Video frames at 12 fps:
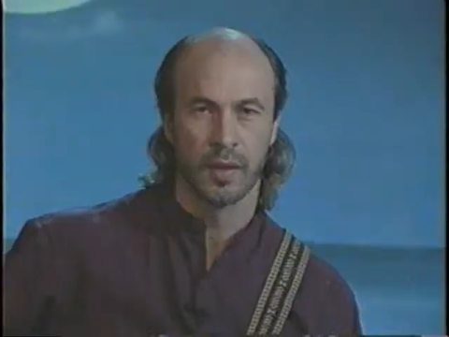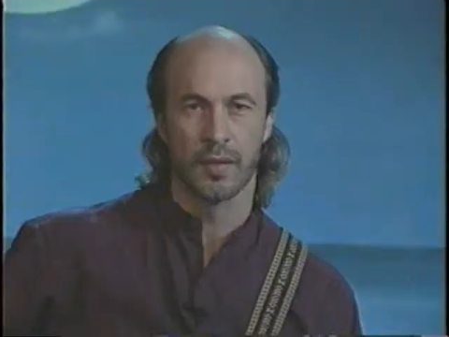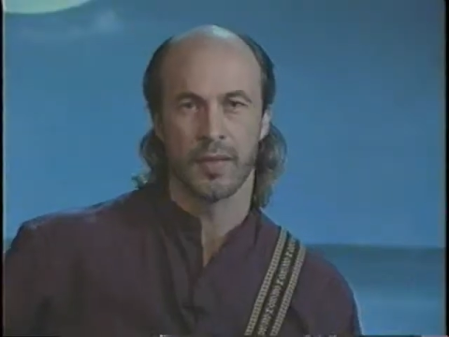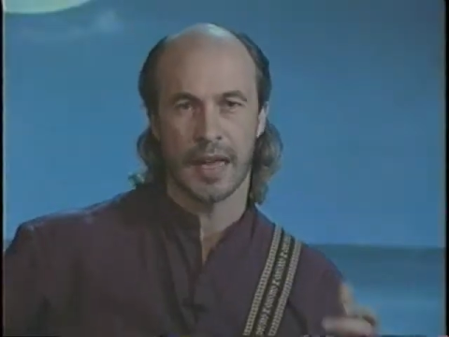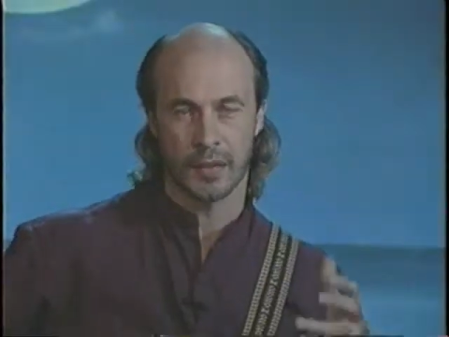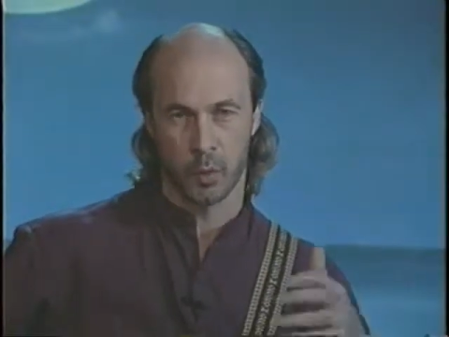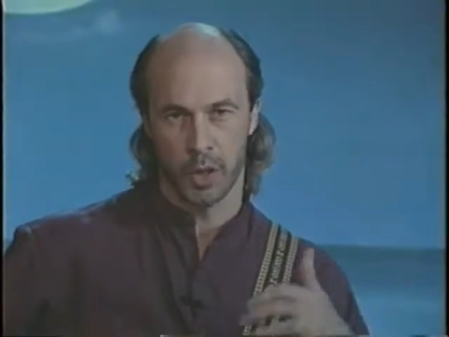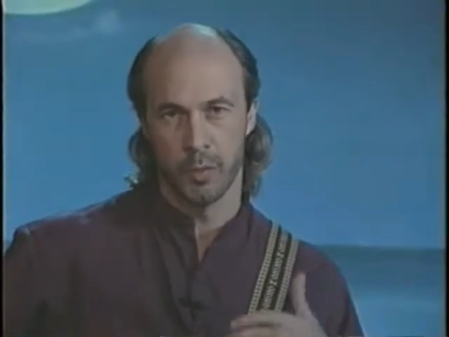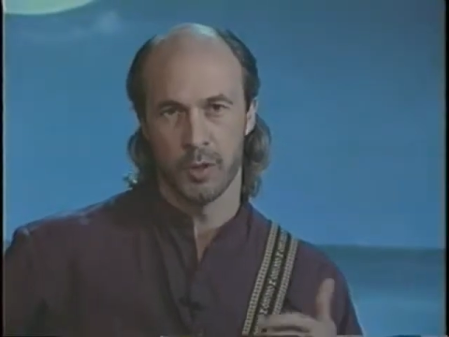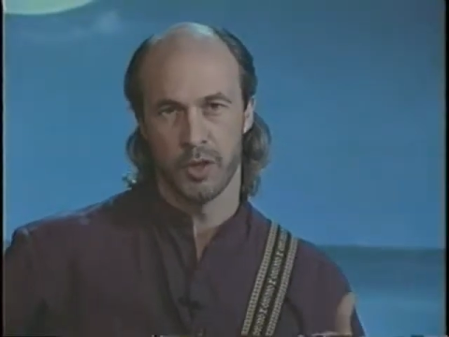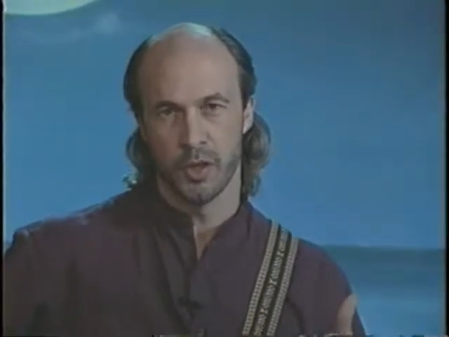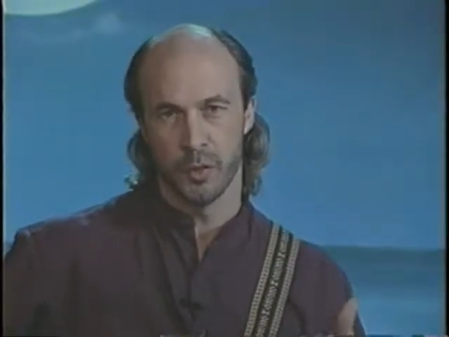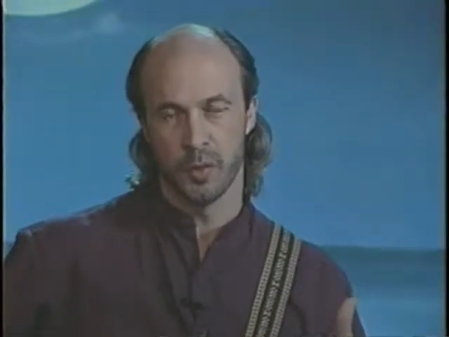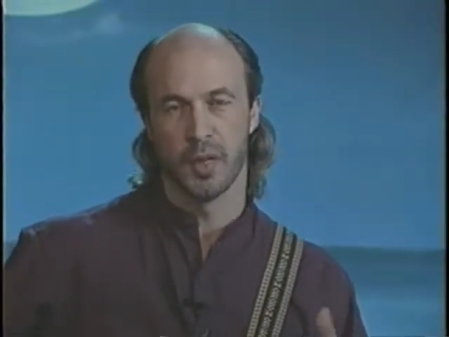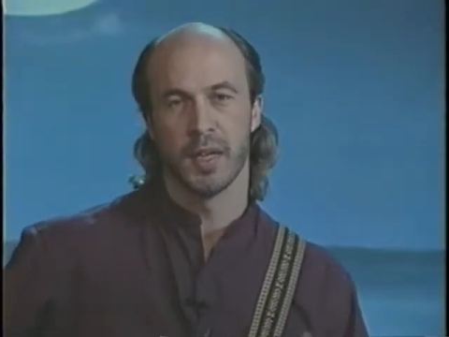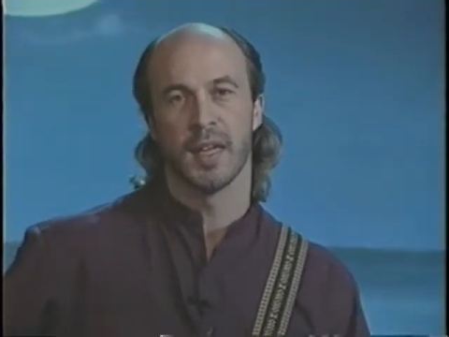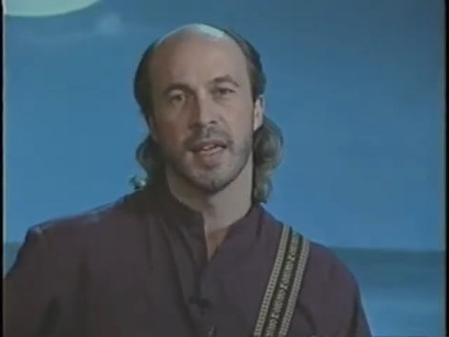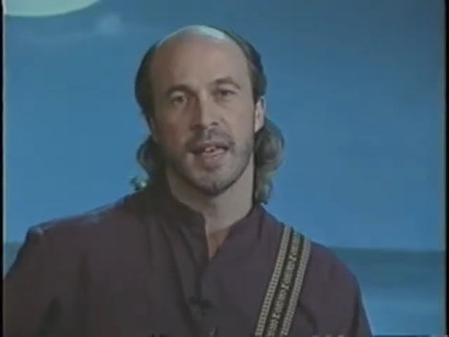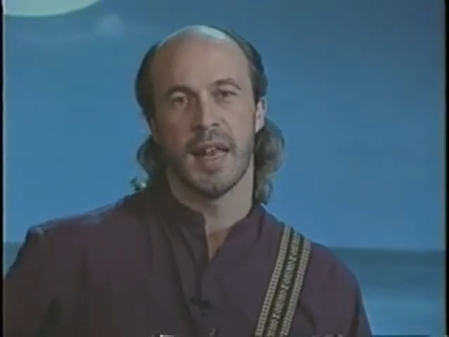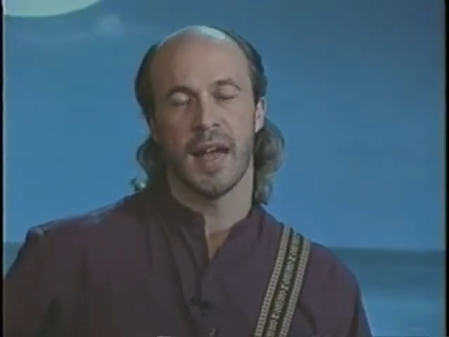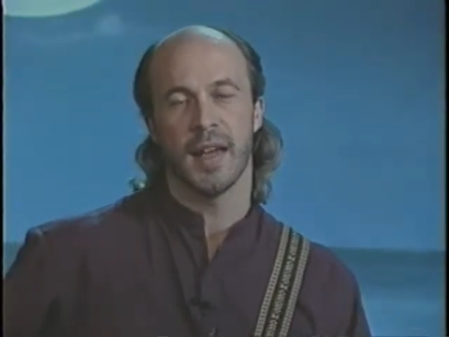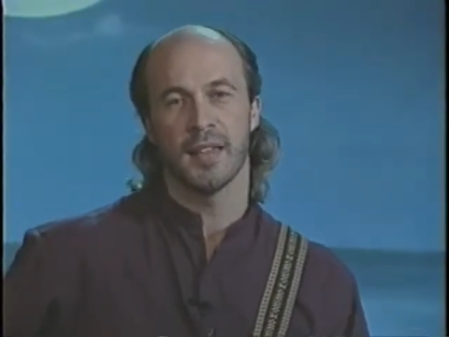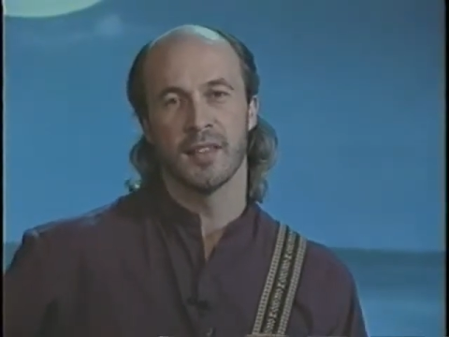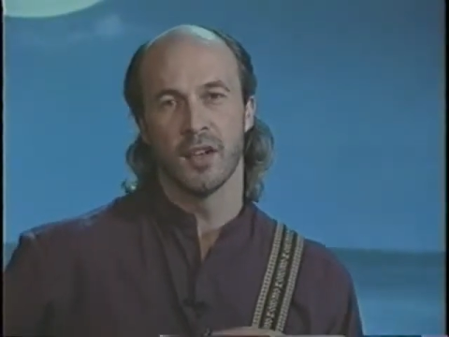that's what you would do. Now,
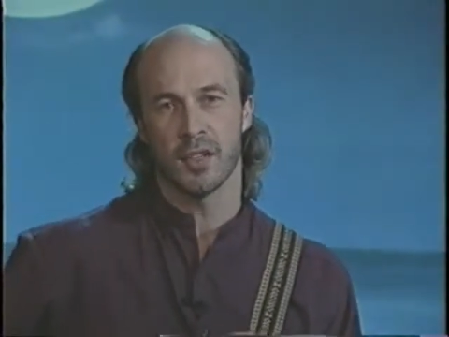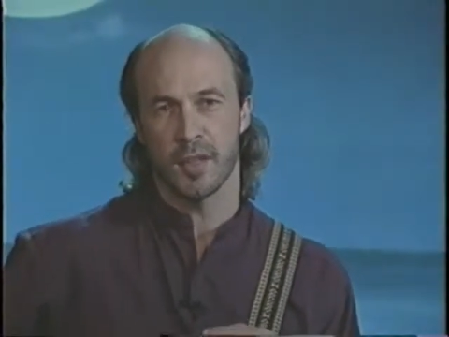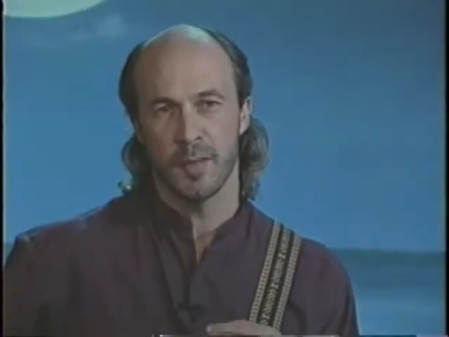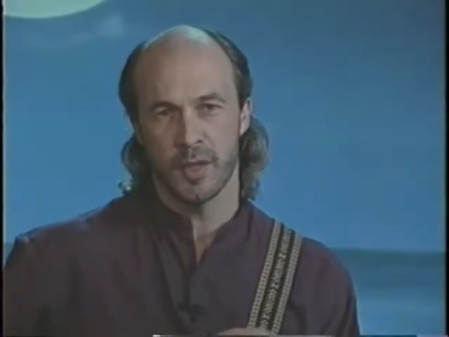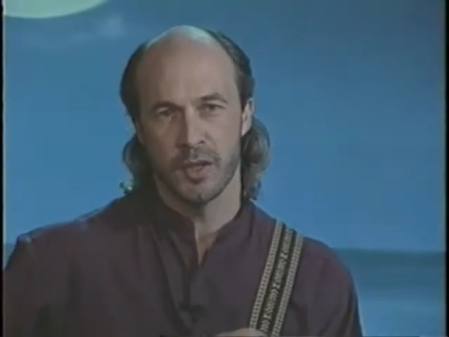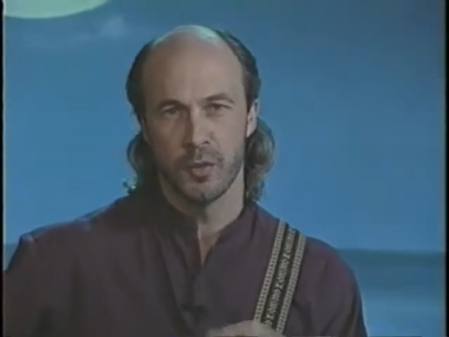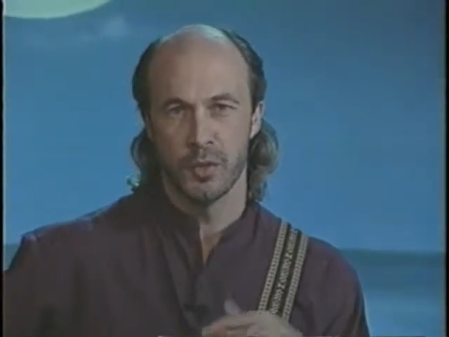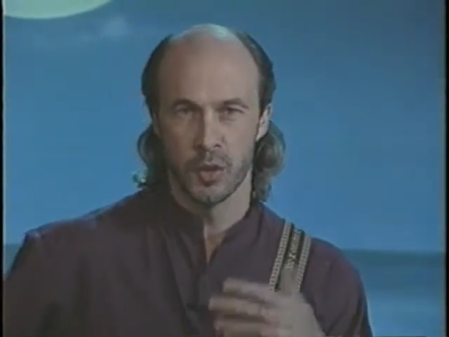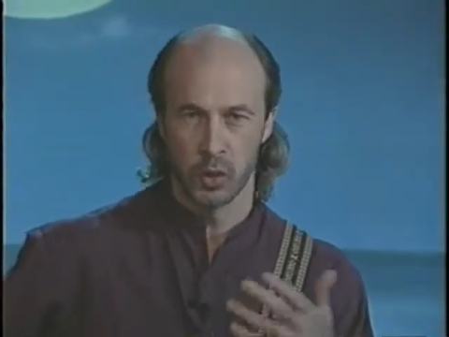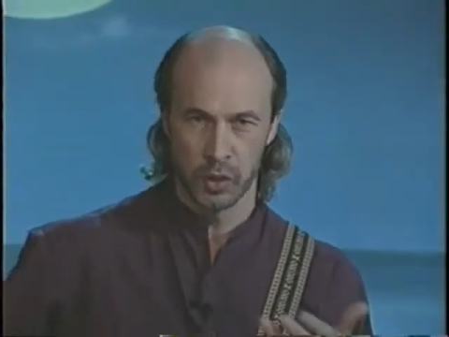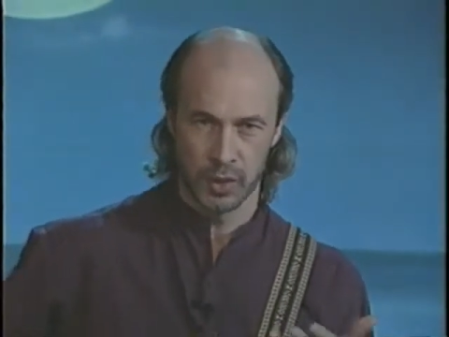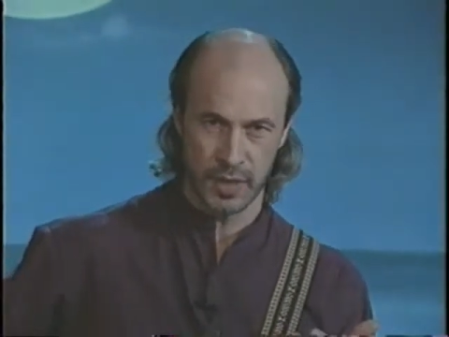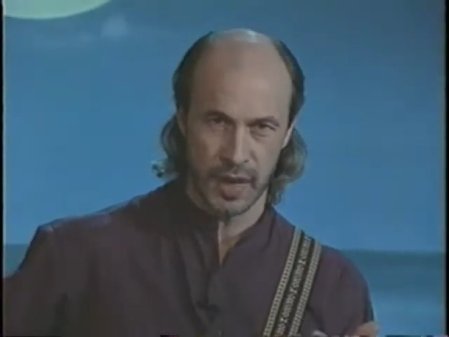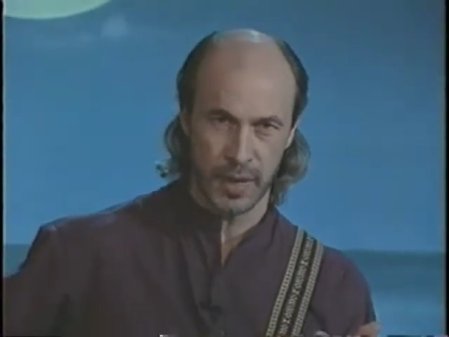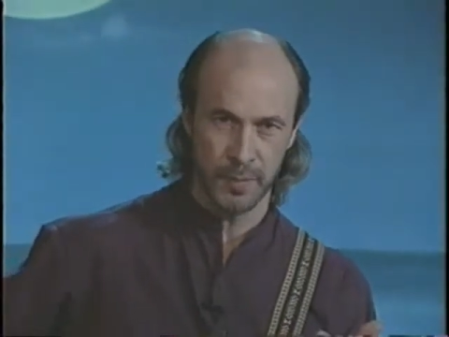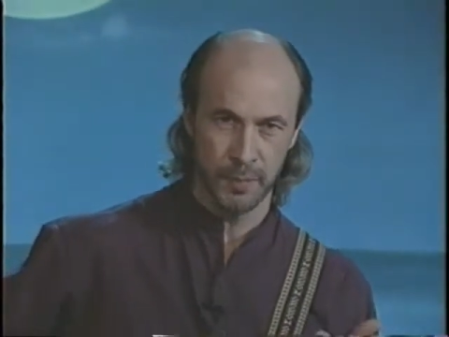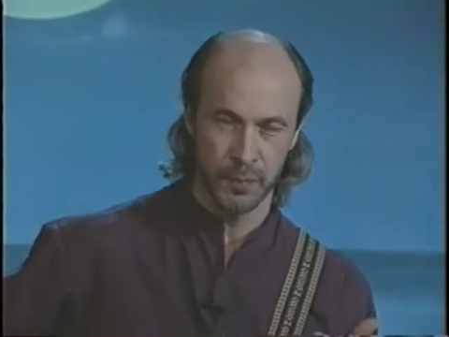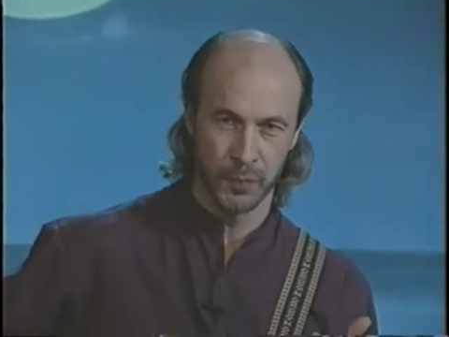it's not something that's used all the time,